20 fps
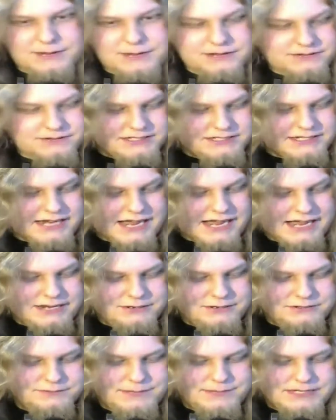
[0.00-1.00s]
about this
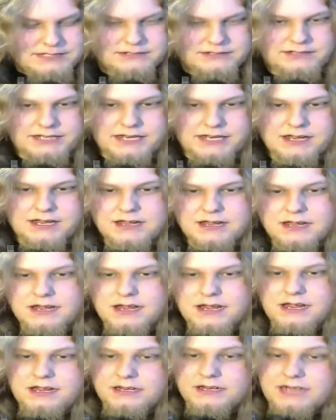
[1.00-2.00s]
guy who's basically
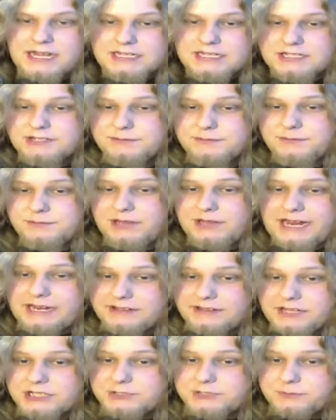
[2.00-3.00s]
got some
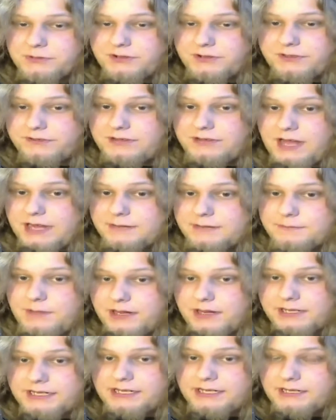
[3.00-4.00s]
land that's worth a lot of
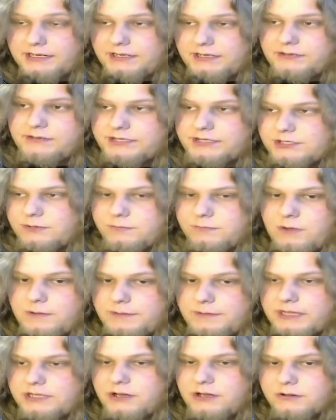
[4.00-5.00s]
money, and this
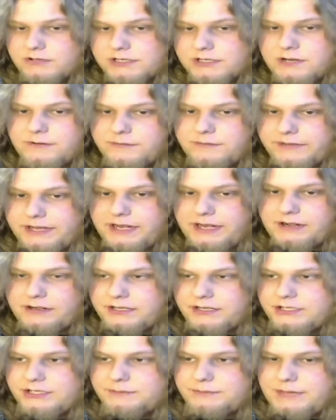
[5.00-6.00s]
woman goes over there
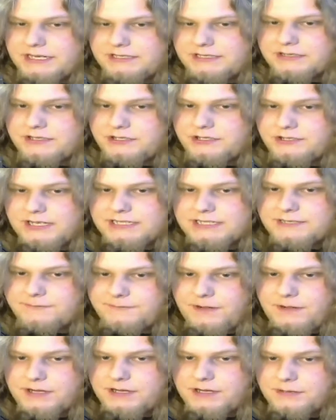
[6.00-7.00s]
and she basically tries to
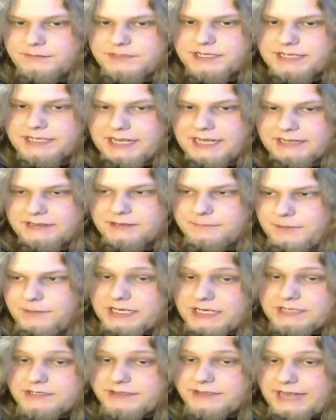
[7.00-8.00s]
fuck him to get
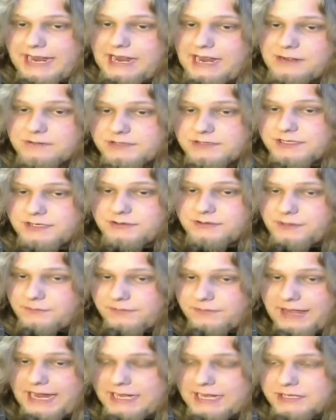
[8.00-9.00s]
deed to the house and the
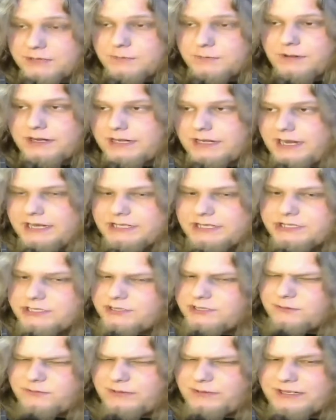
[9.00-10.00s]
land and whatnot. It's
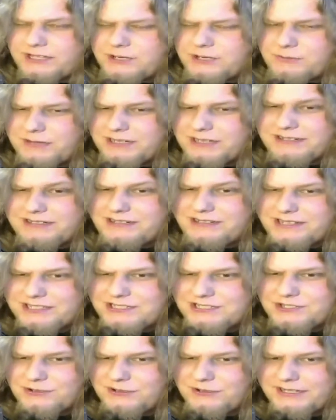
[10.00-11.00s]
just a really weird
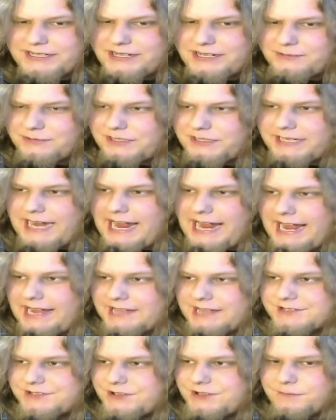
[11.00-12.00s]
story that really
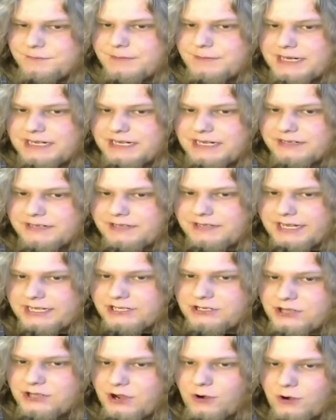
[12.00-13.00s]
has no meaning and like
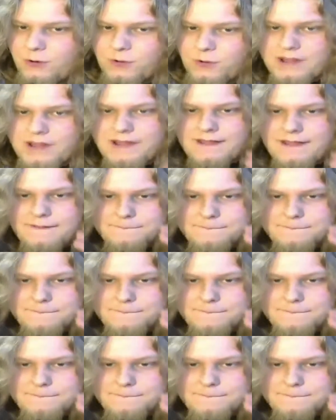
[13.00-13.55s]
no